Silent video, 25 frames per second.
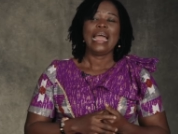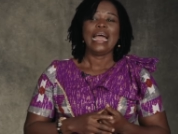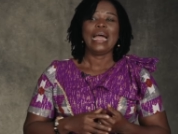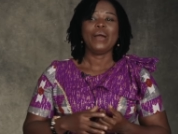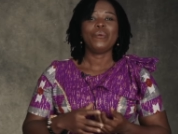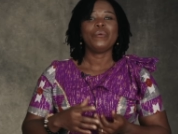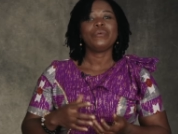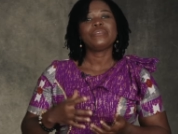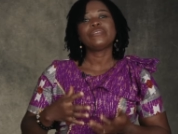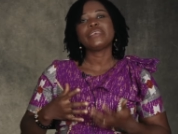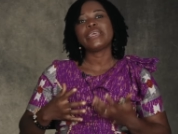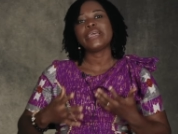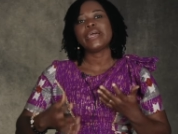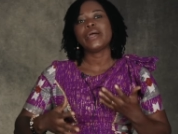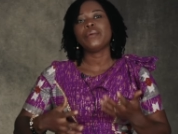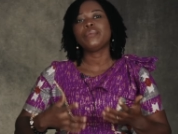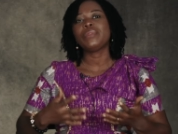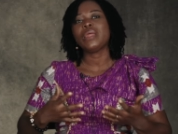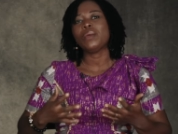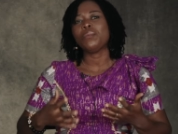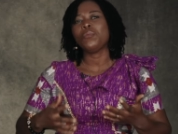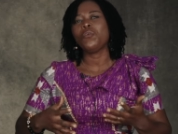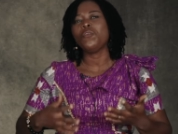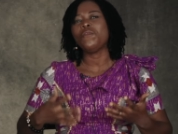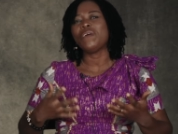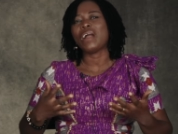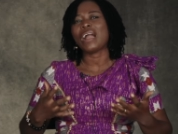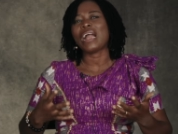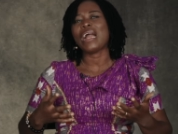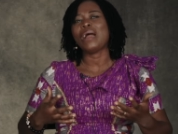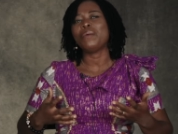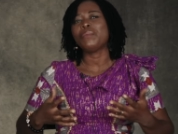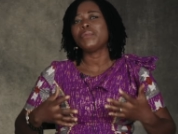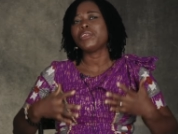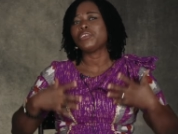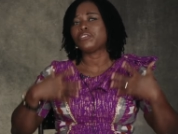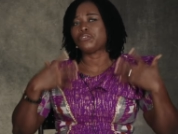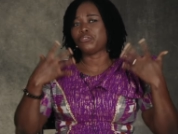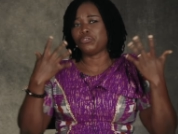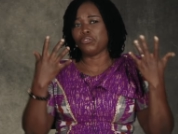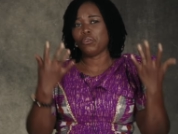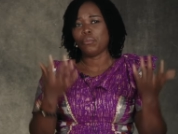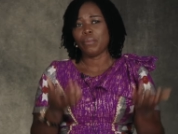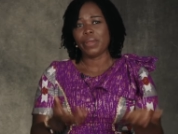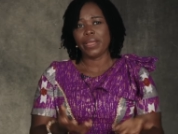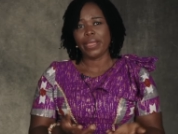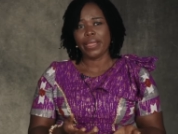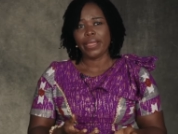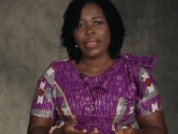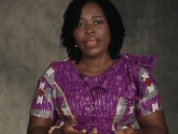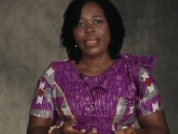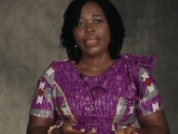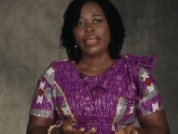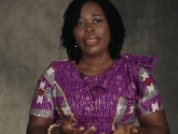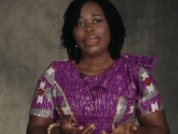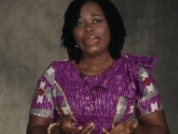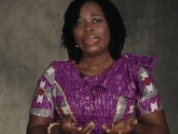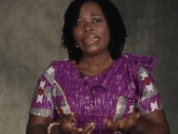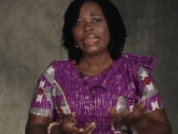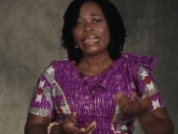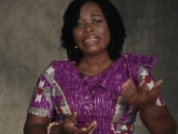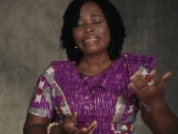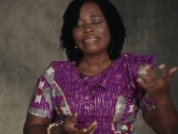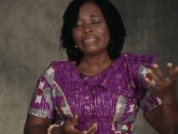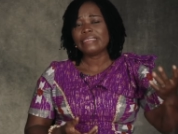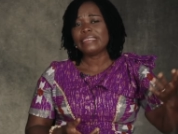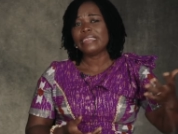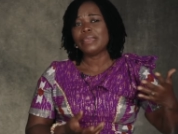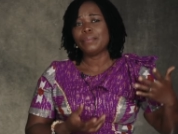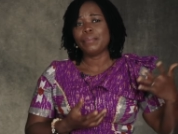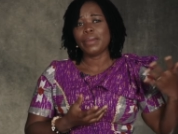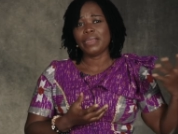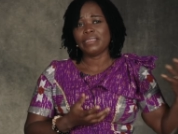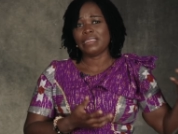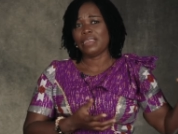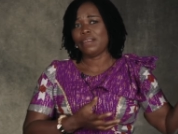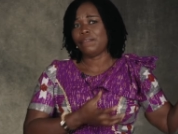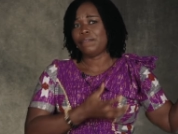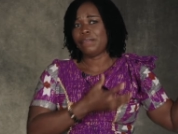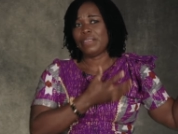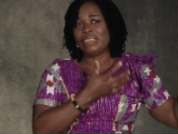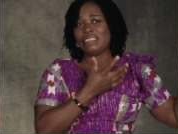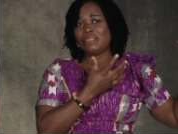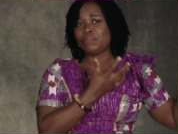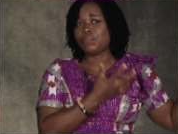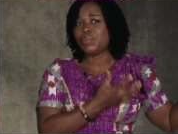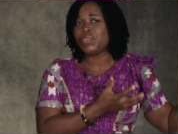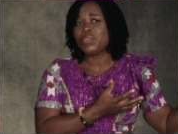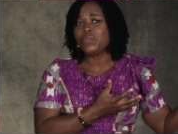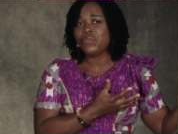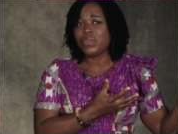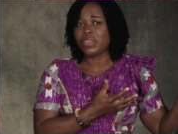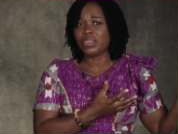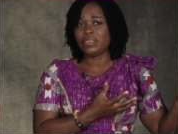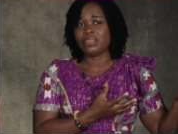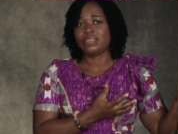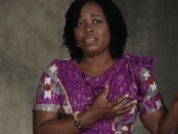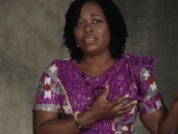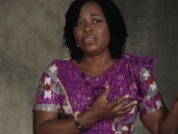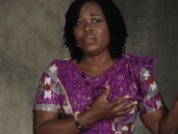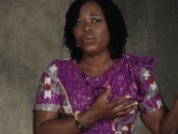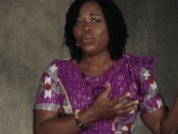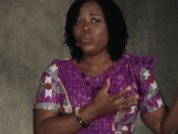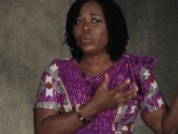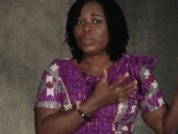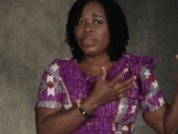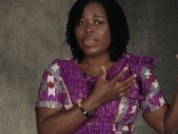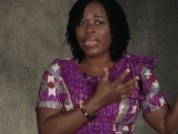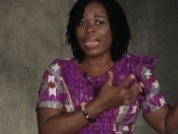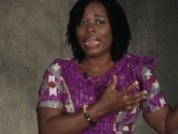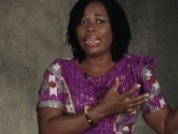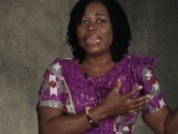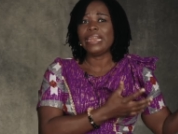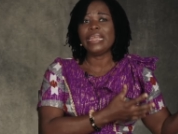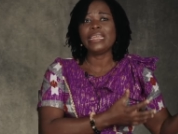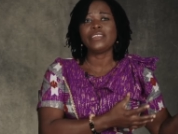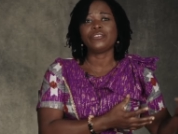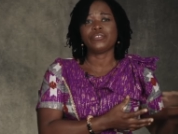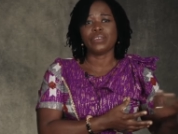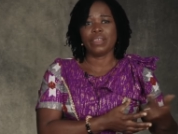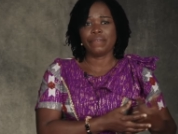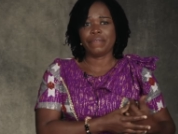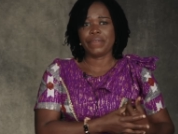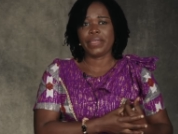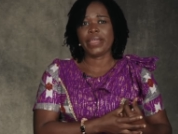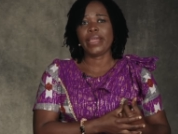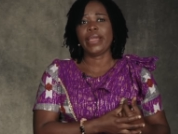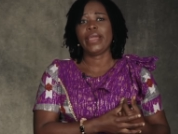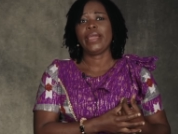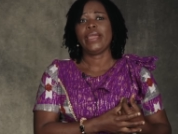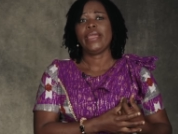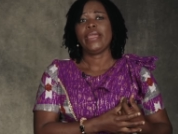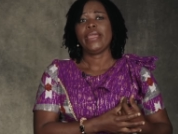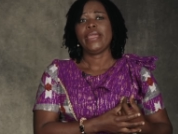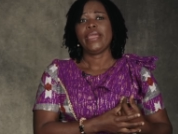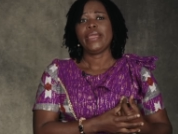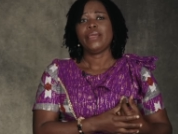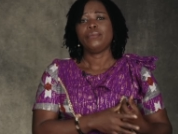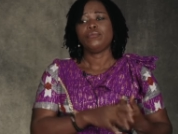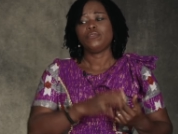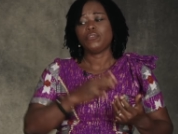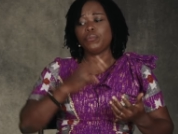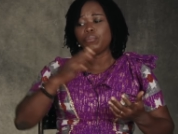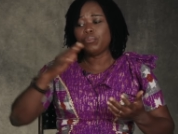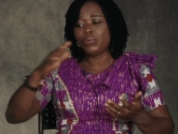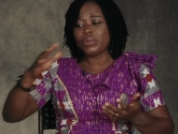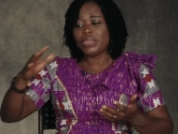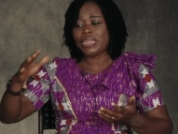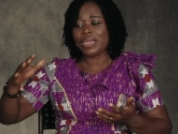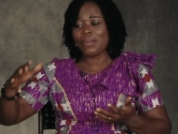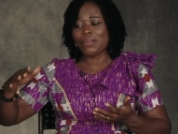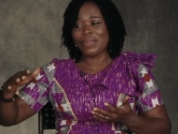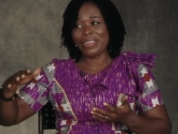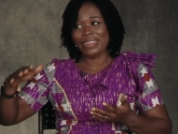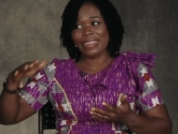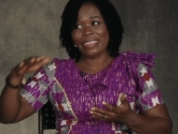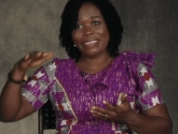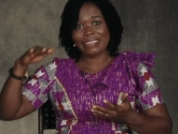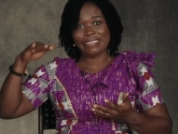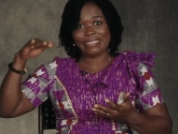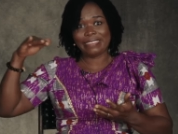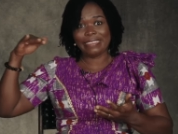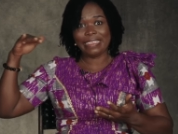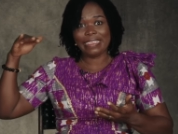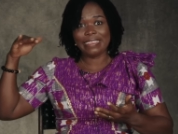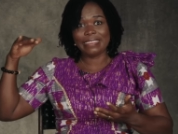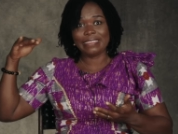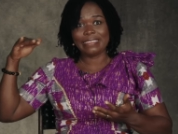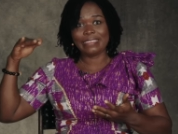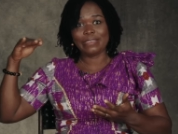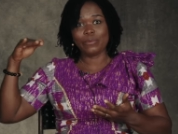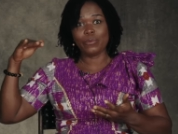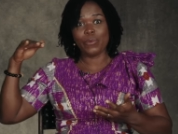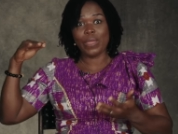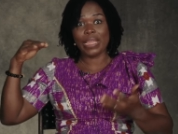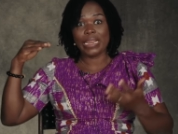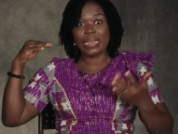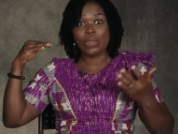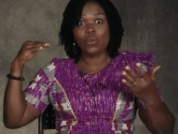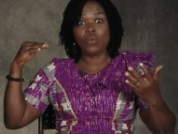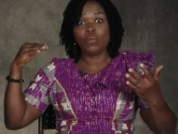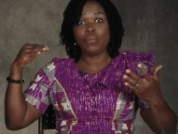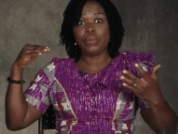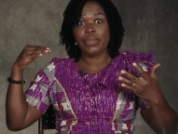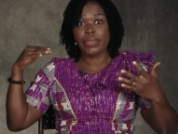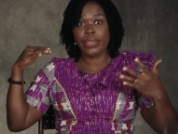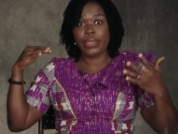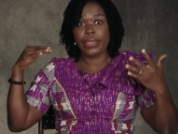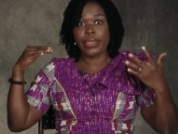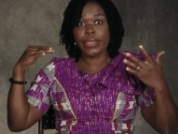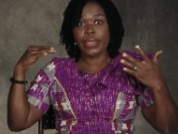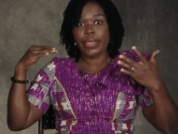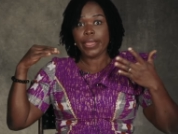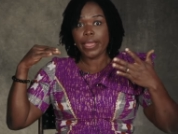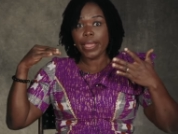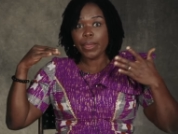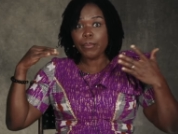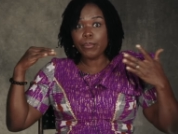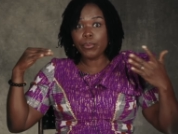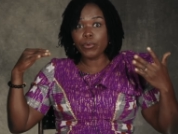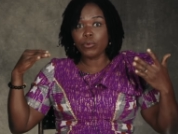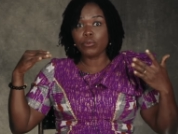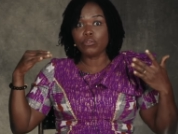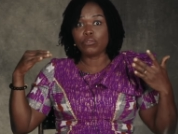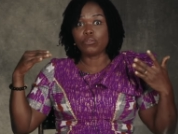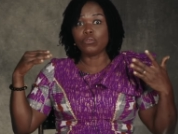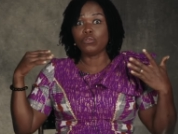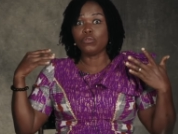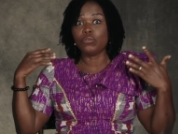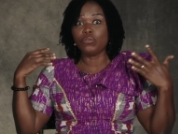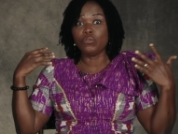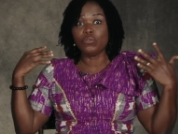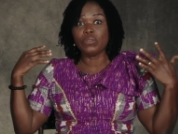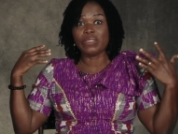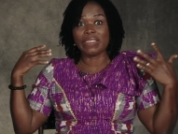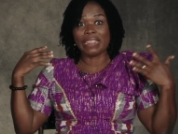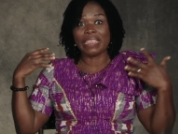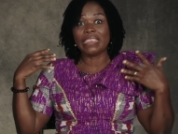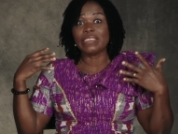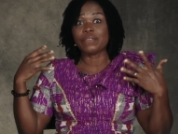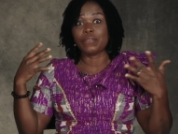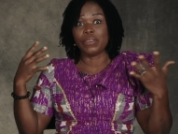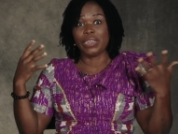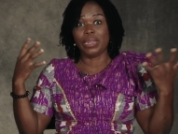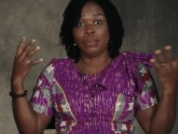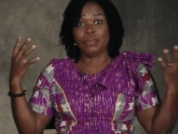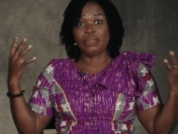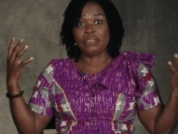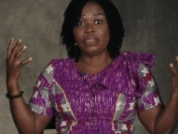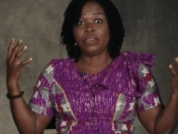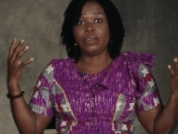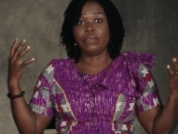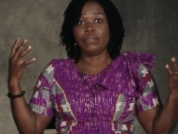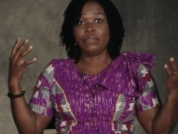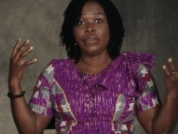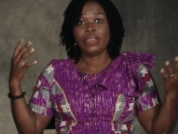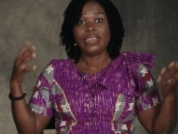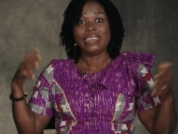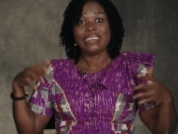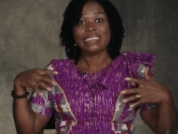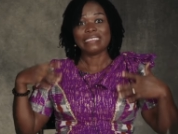I want to help them overcome the trauma that they might have experienced with their led trafficker to put them in a state where they will be able to do things for themselves,